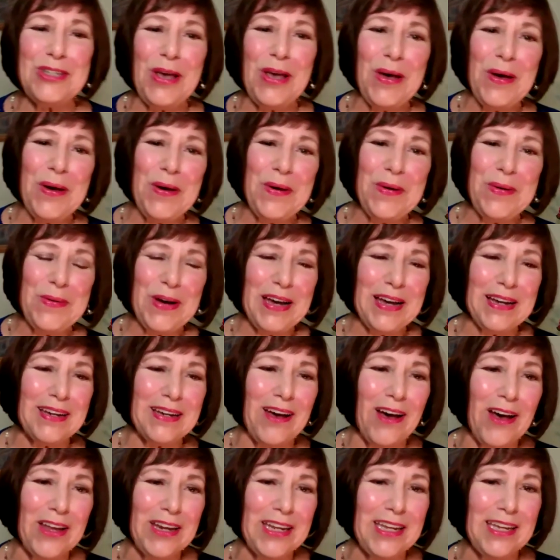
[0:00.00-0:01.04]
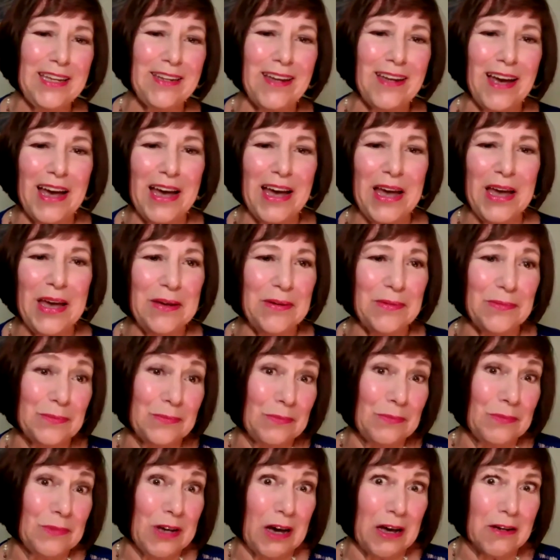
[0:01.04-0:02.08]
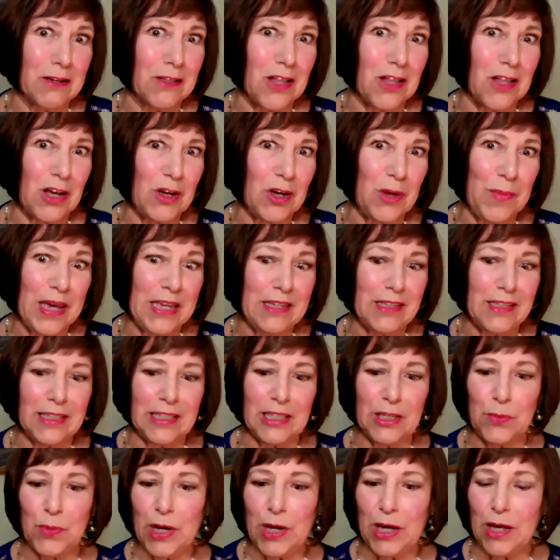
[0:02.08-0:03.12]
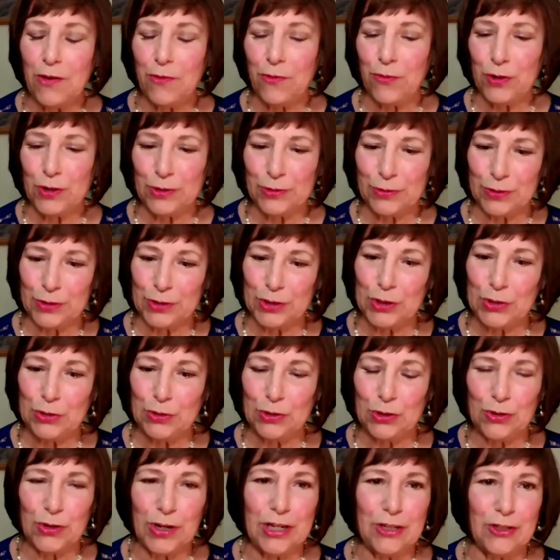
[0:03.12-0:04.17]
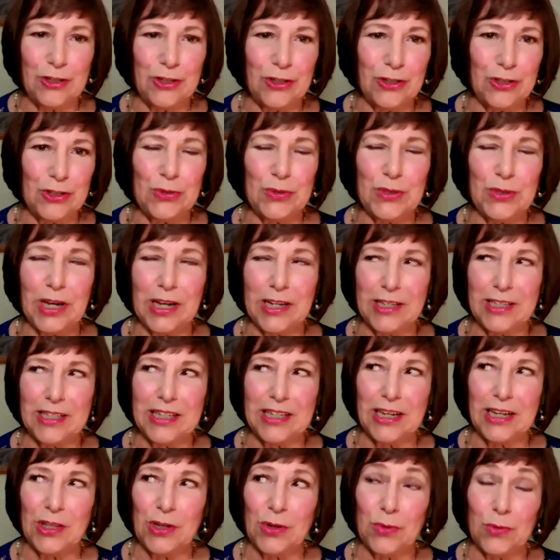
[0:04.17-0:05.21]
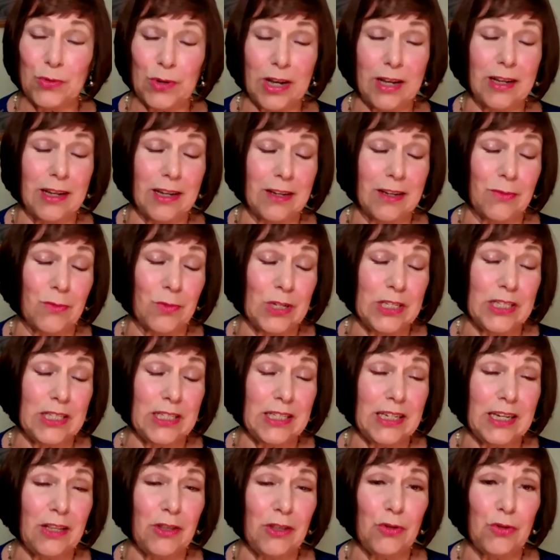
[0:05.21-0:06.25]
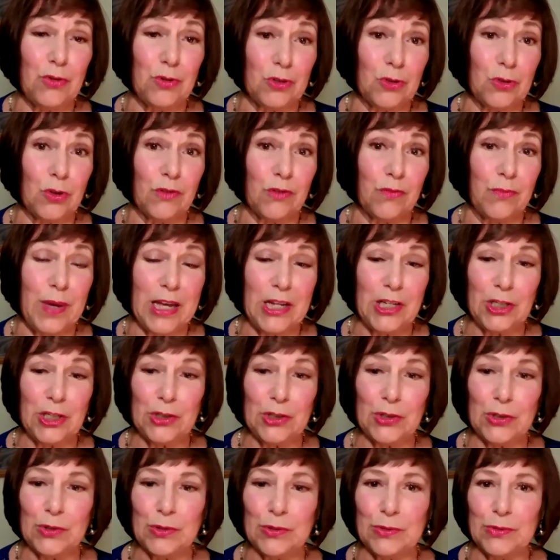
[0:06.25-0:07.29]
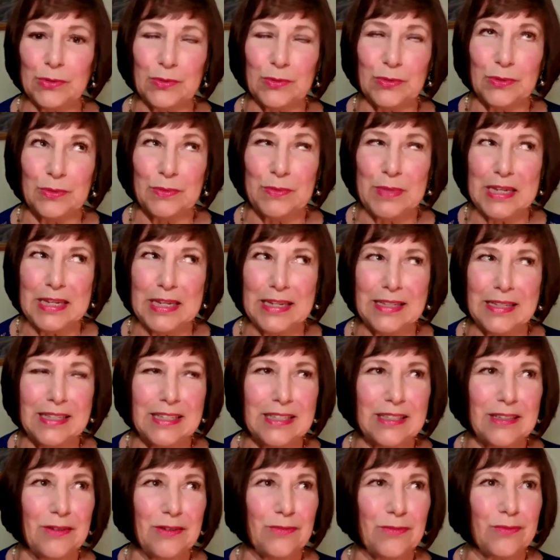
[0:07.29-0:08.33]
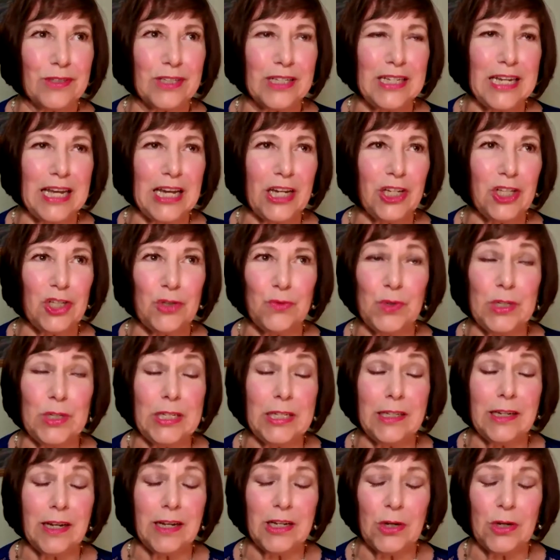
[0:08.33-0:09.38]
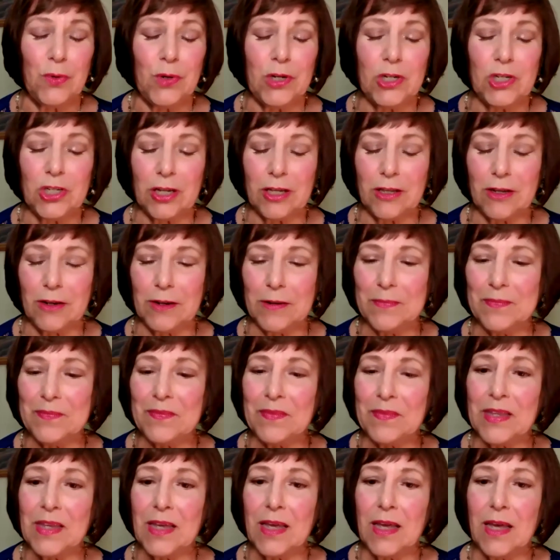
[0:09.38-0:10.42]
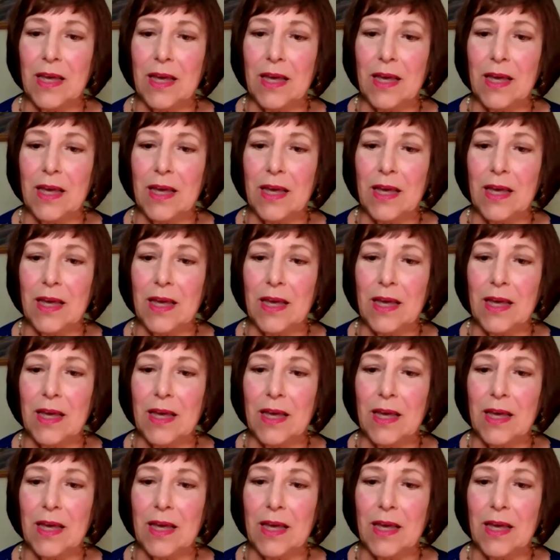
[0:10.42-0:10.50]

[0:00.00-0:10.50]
So Connie and I got along amazingly well for two strangers who got together once again through sort of magical means of connection. We did not know each other.